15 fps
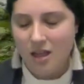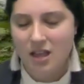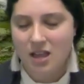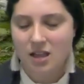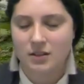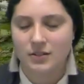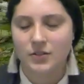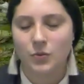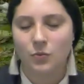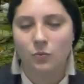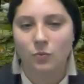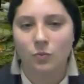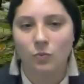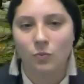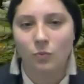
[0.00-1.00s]
And
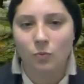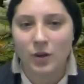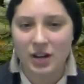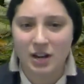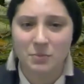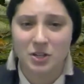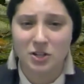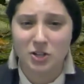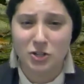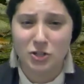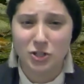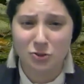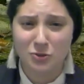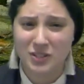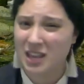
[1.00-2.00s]
what I'm going to
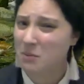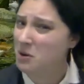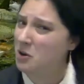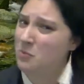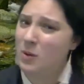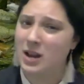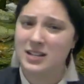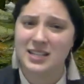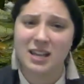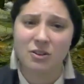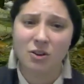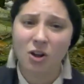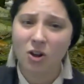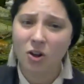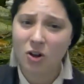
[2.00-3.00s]
do is I'm going to write down
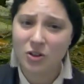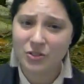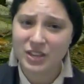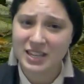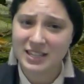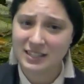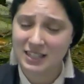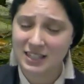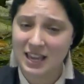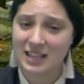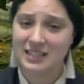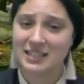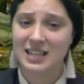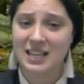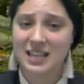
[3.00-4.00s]
all these
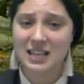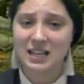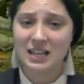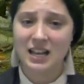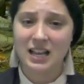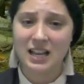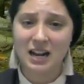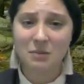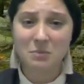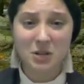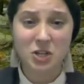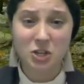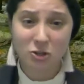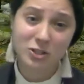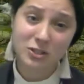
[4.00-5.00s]
things and I'm
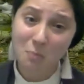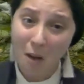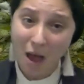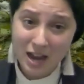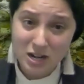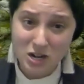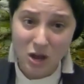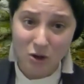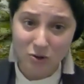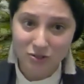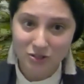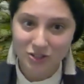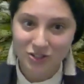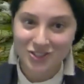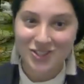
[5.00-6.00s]
going to use my
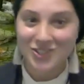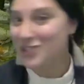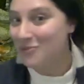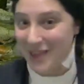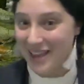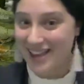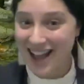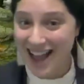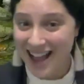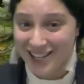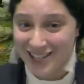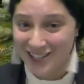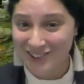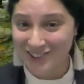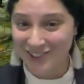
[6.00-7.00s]
notes to make a
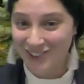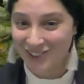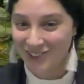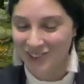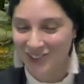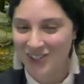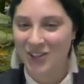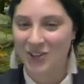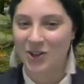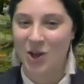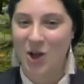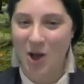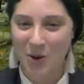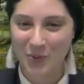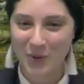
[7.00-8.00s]
haiku.
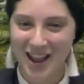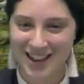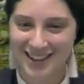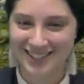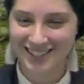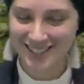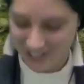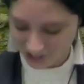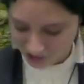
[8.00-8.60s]
All right.